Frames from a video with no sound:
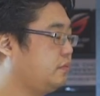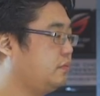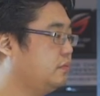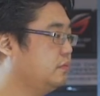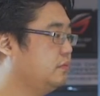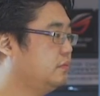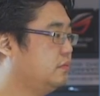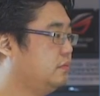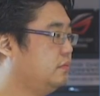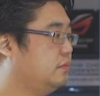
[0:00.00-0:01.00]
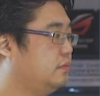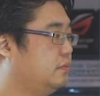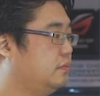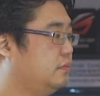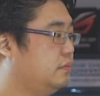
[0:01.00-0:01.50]

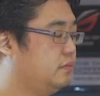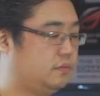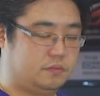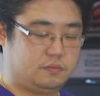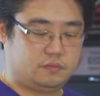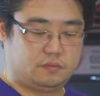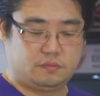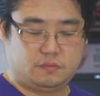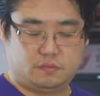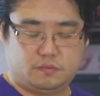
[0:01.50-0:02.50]
(not speaking)